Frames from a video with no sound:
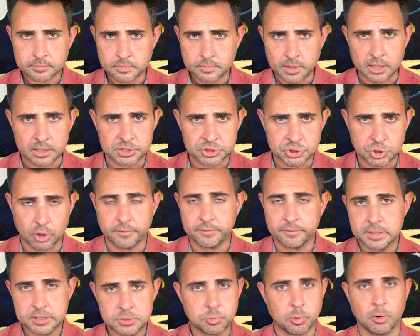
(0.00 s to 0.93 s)

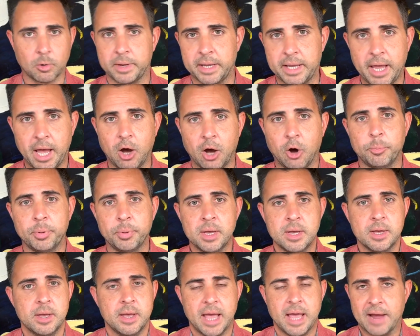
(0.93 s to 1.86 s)
service where we help
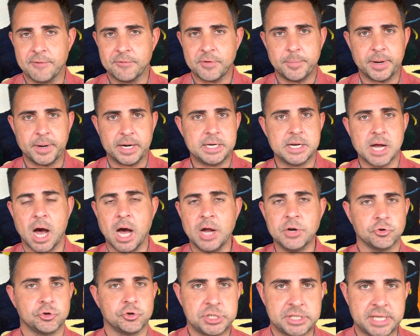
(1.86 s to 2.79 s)
everybody to
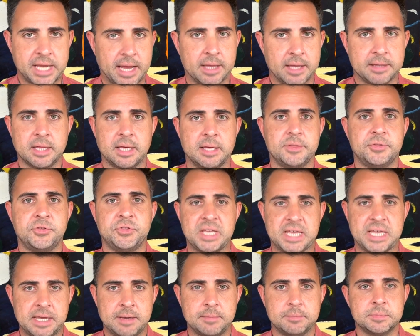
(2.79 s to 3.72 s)
understand the
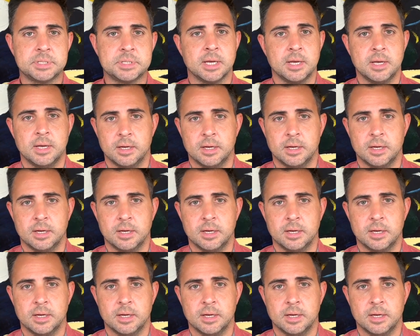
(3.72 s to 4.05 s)
themes,